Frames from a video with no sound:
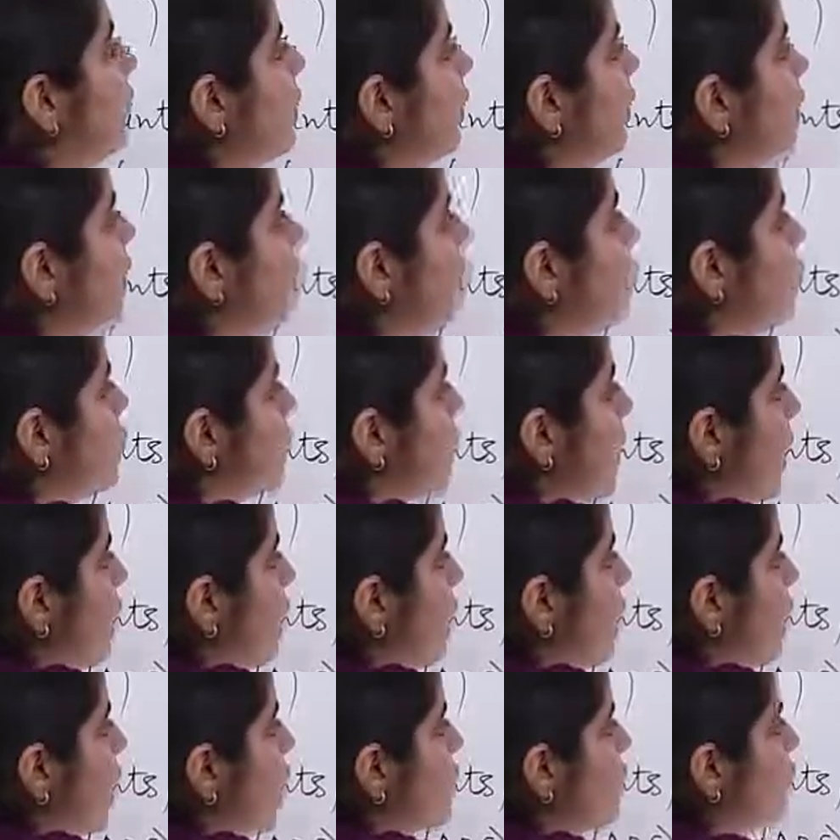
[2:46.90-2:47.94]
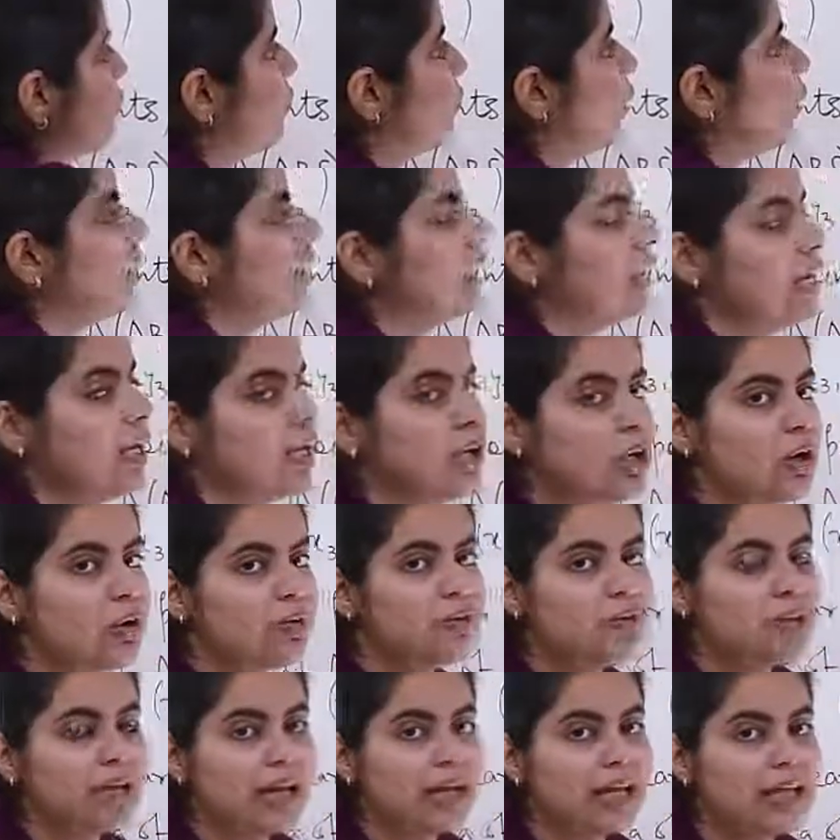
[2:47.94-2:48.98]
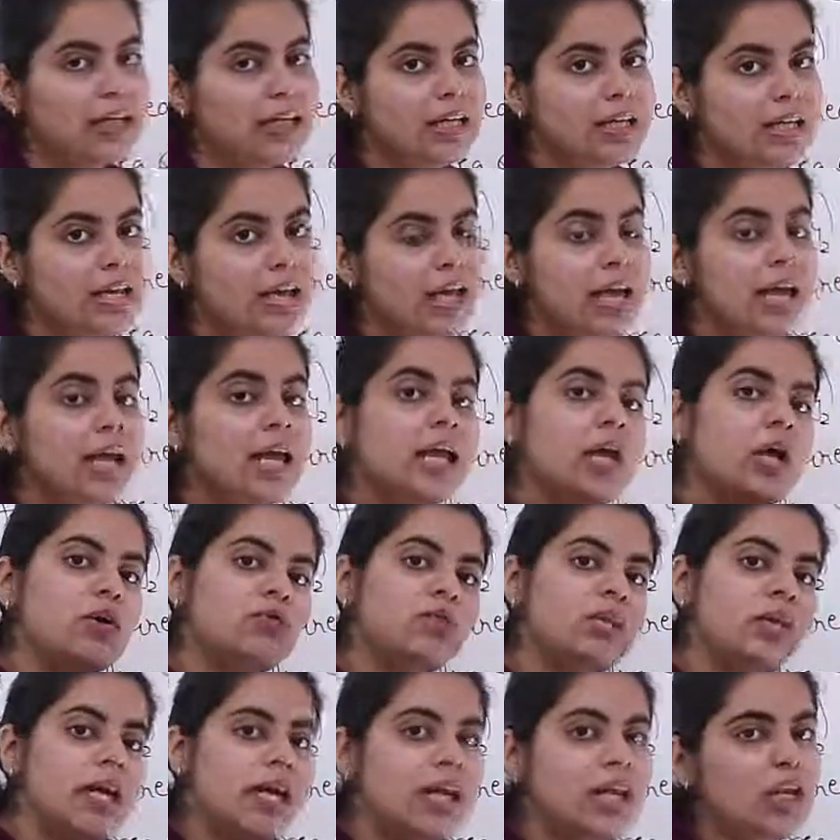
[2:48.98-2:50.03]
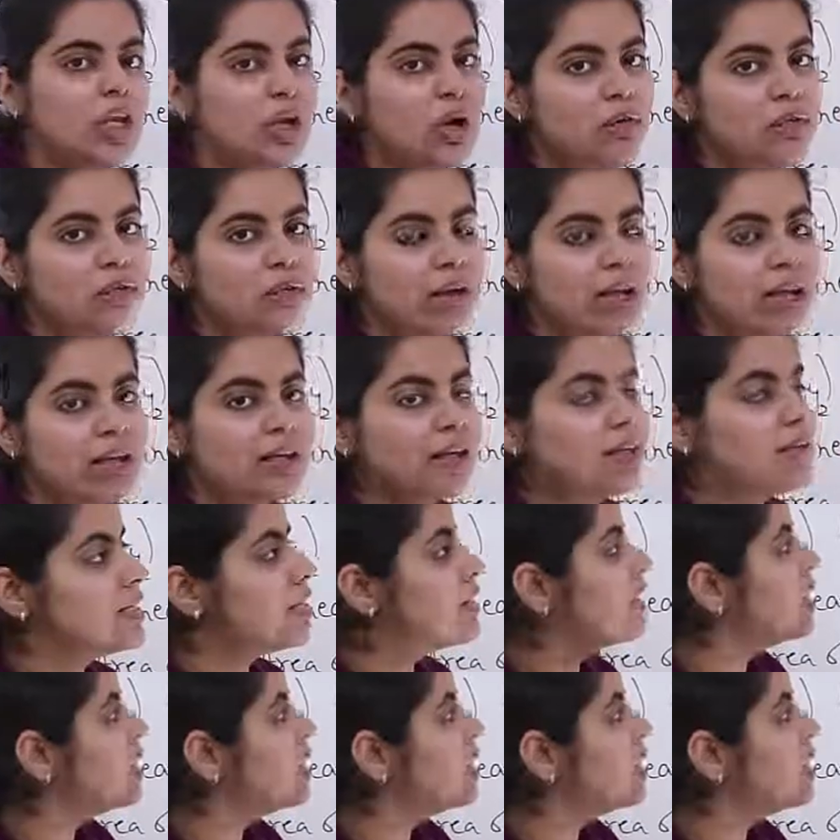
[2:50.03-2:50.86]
we need to check first of all the area of triangle. If the area of triangle is